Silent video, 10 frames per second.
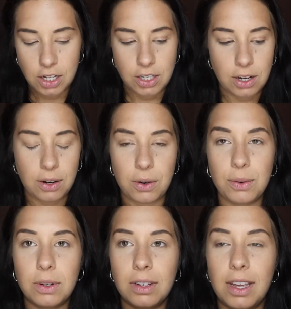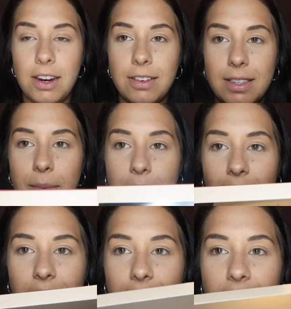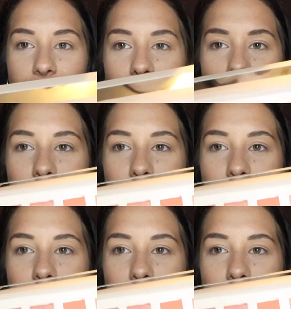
So here's the palette.